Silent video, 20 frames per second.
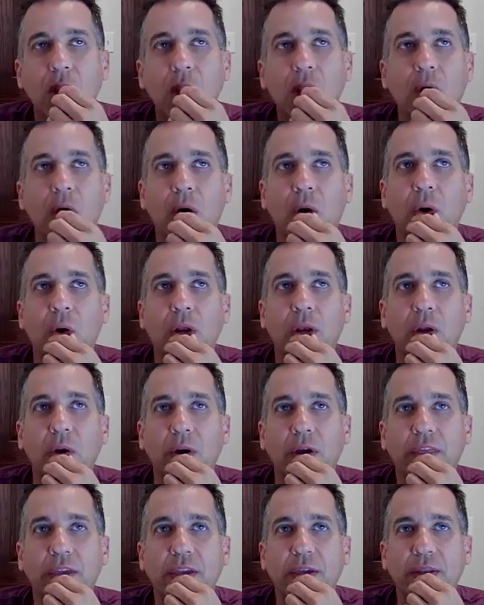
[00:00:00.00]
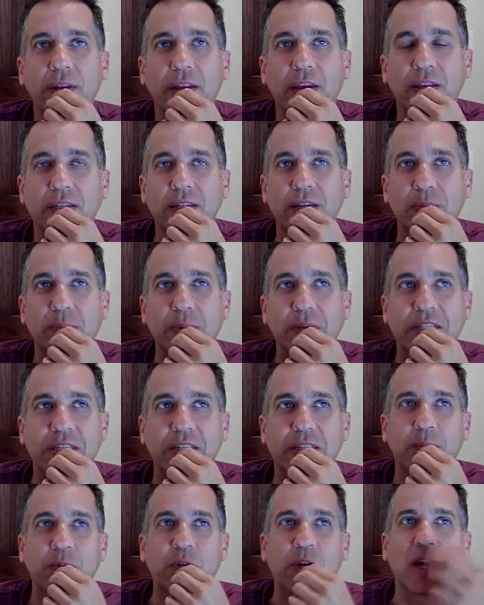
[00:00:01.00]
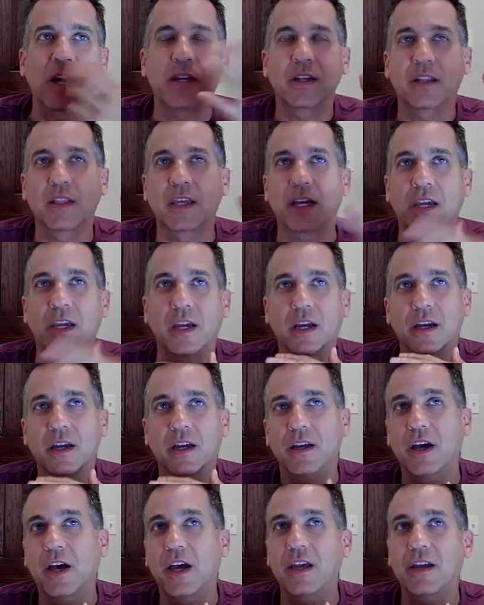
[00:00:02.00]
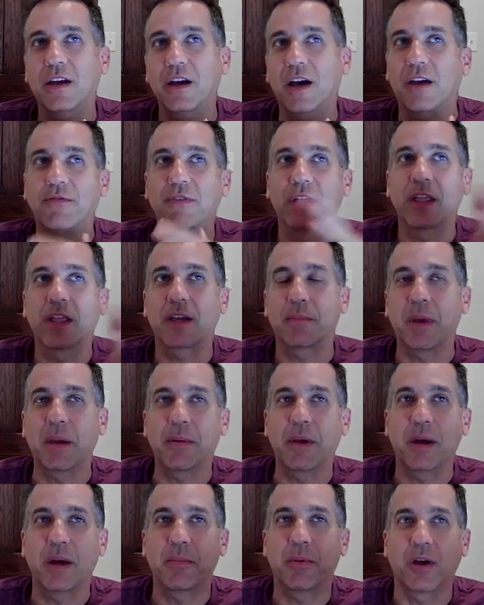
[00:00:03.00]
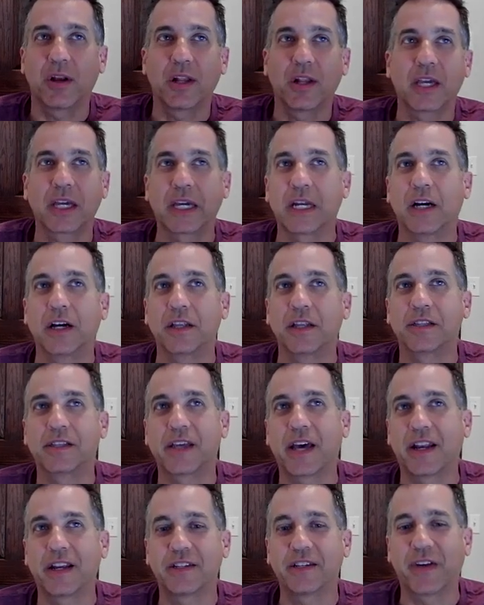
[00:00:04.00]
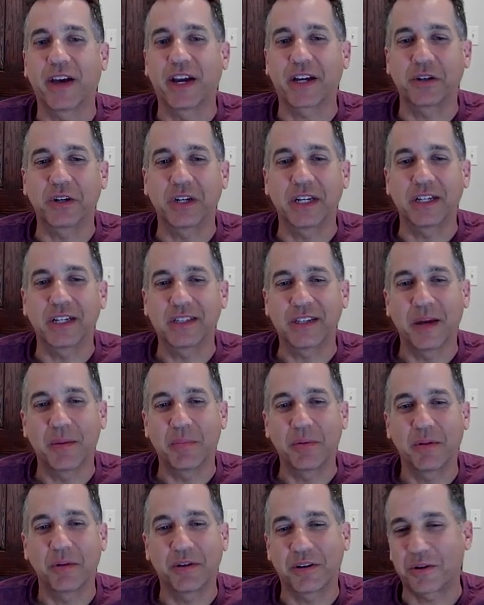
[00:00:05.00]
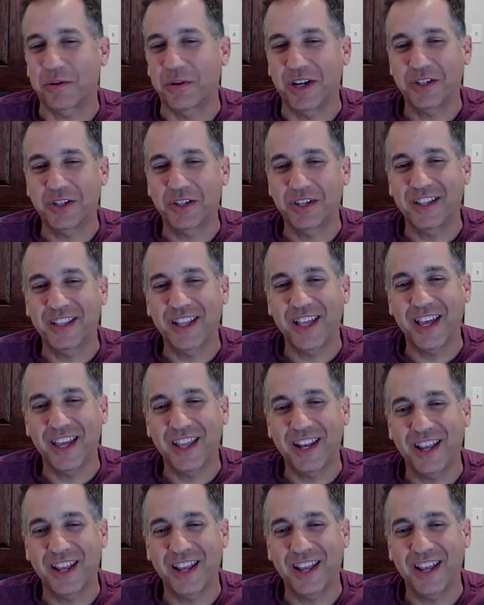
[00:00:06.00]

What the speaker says: No, no, I think it does make sense. I'm trying like I feel like maybe I brought it like an unsatisfactory example or question then,